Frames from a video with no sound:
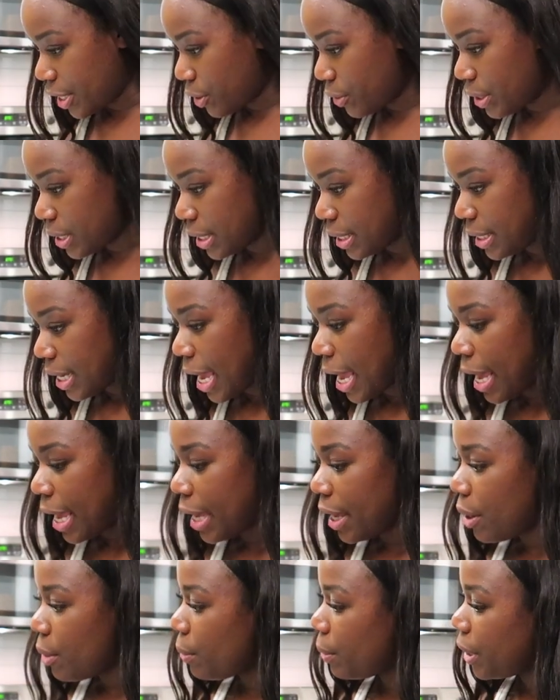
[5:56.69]
So
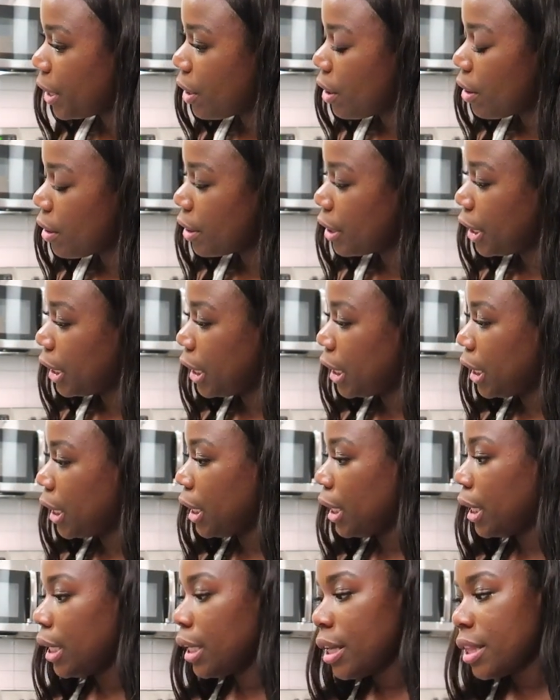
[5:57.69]
today we are
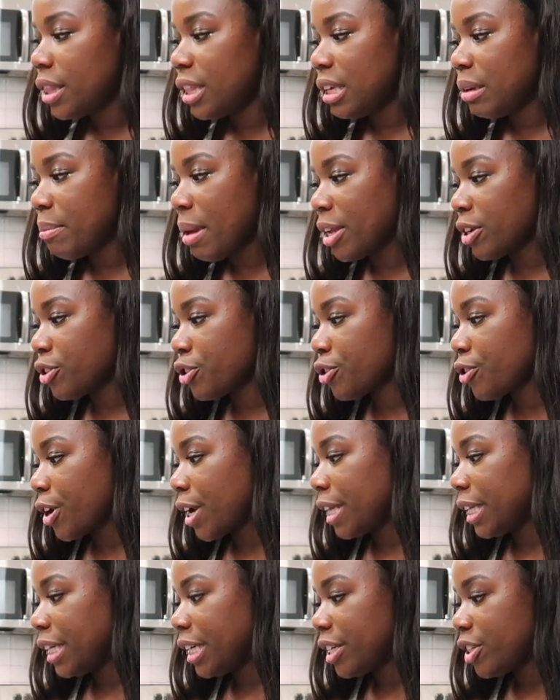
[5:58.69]
eating the
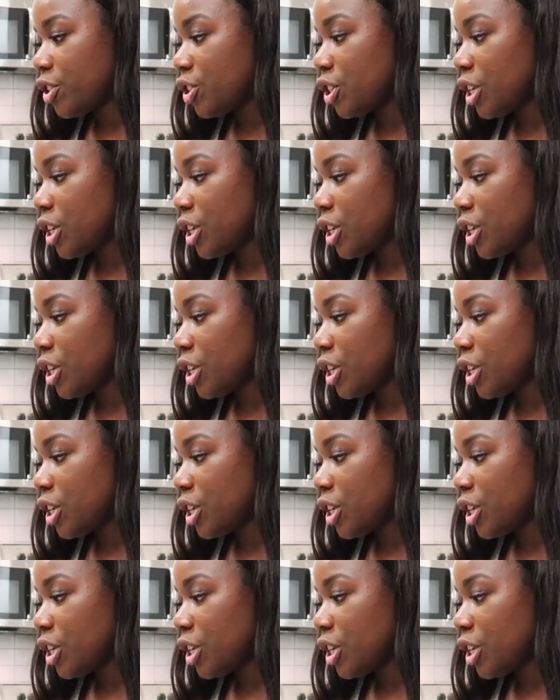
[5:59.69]
Mediterranean